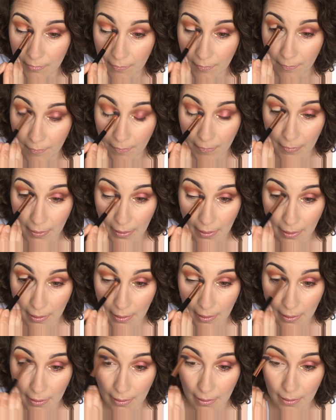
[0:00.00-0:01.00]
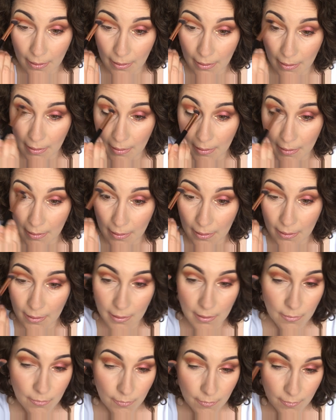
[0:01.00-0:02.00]

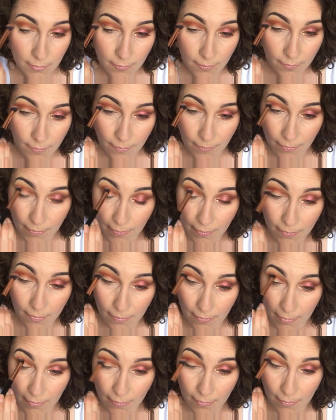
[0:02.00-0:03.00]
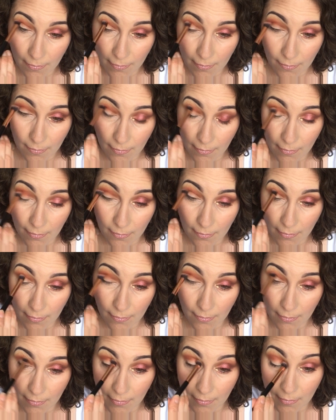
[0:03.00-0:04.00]

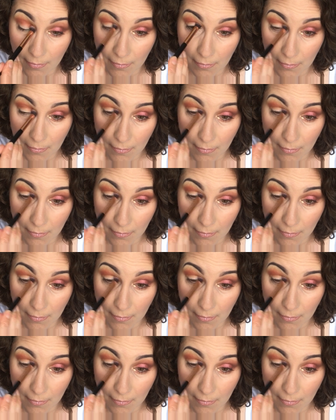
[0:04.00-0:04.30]
(silence)